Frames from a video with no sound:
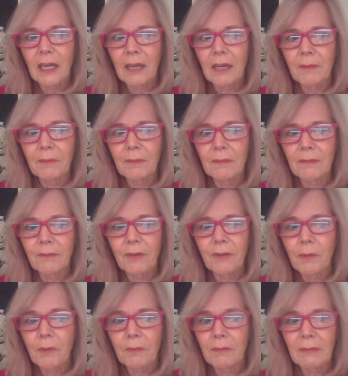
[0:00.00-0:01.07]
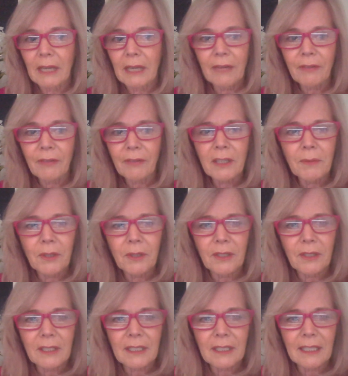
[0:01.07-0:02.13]
from every
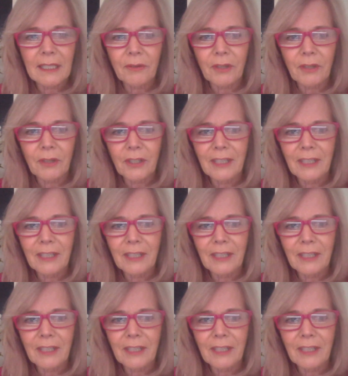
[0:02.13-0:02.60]
community